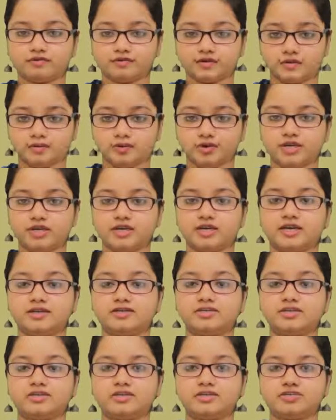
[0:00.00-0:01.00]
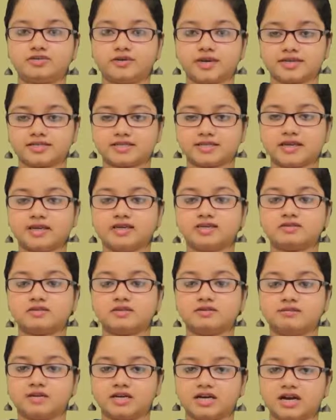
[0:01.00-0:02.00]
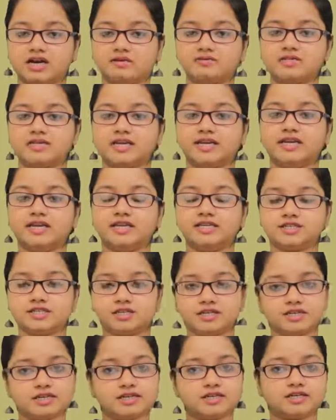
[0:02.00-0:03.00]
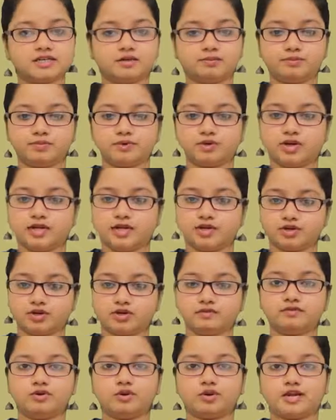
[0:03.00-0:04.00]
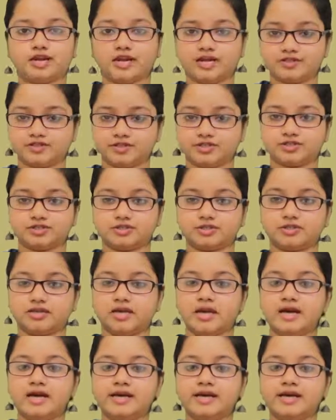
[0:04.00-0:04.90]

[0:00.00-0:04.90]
of communication, translation becomes an integral component of localization.